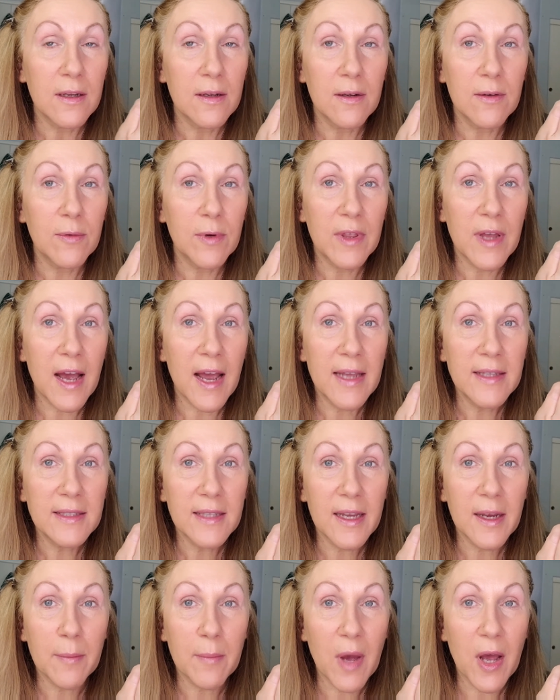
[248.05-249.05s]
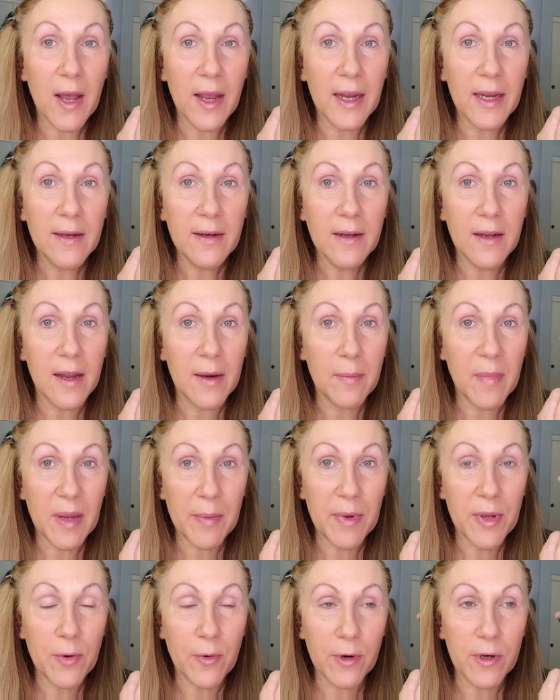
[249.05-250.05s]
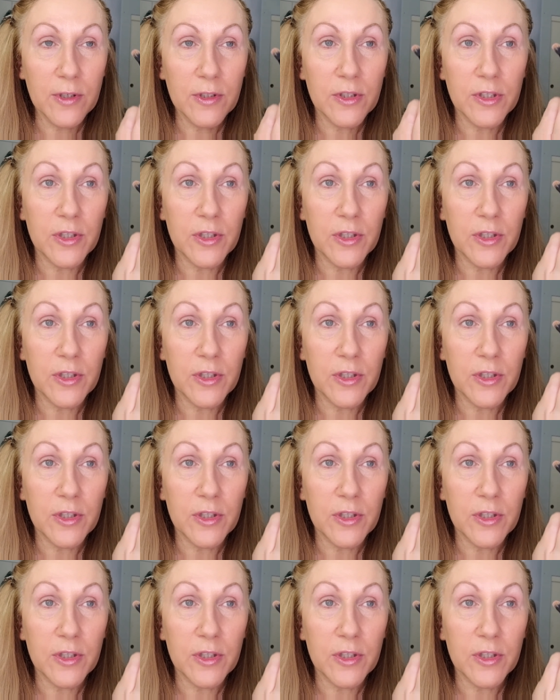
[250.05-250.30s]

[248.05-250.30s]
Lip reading: With eyes like mine, and maybe yours,